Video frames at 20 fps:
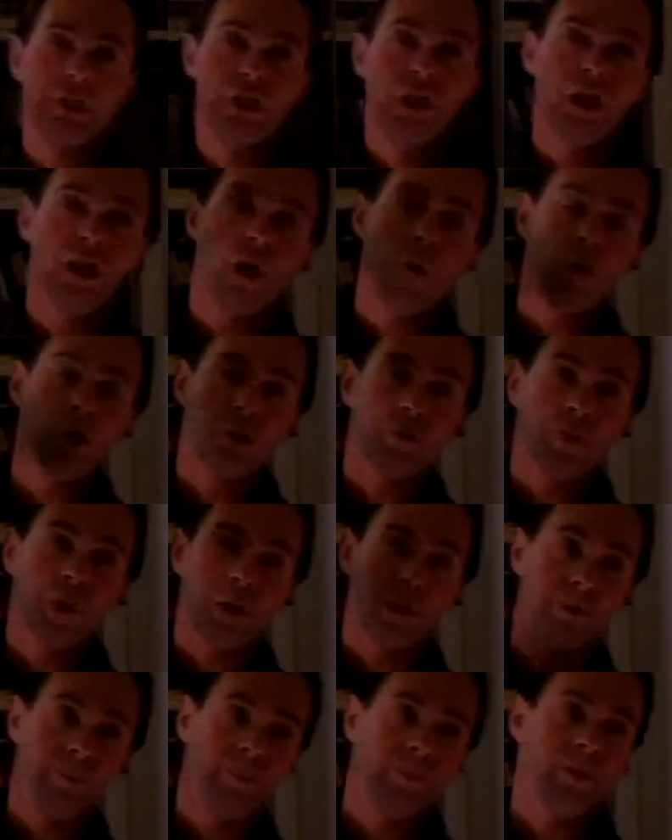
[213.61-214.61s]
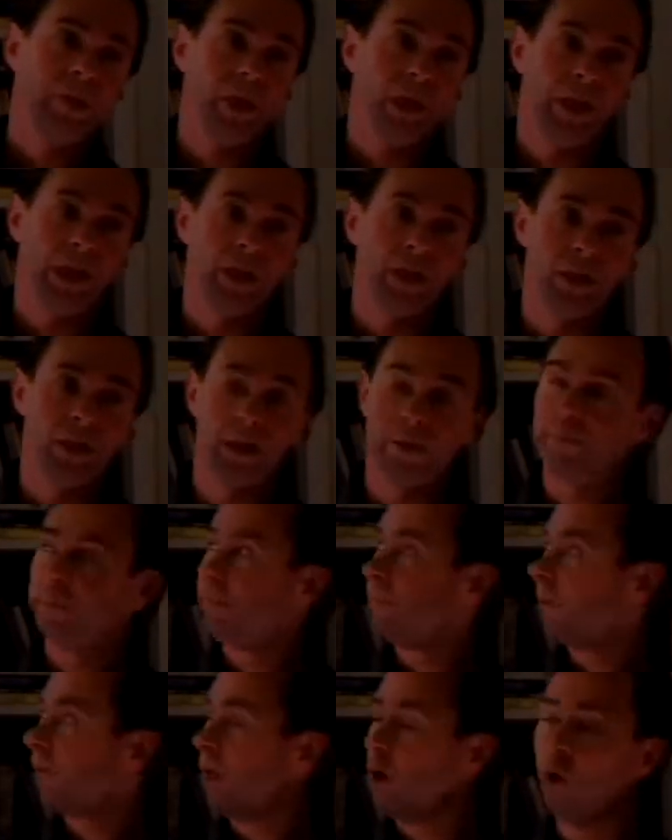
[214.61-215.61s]
is the lowest one in the
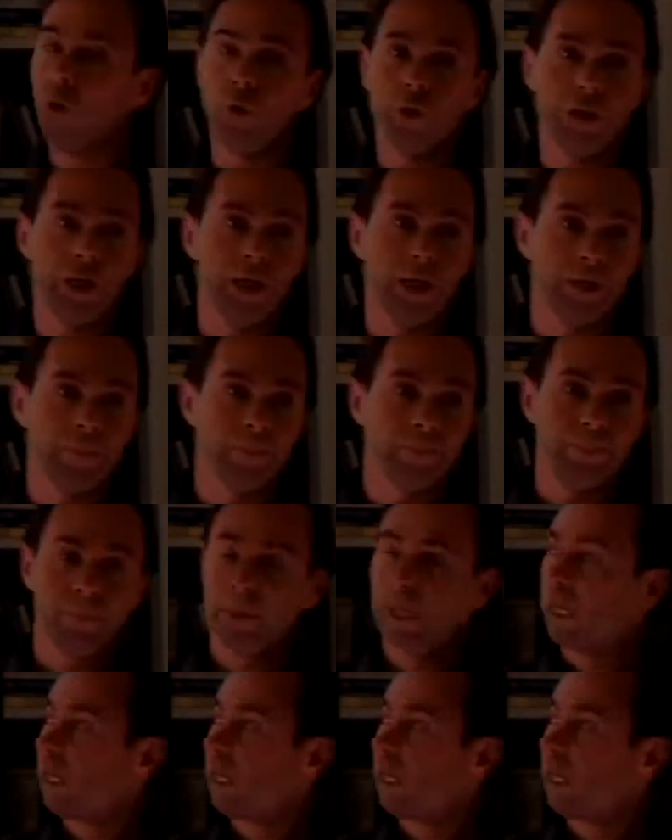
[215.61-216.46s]
whole year.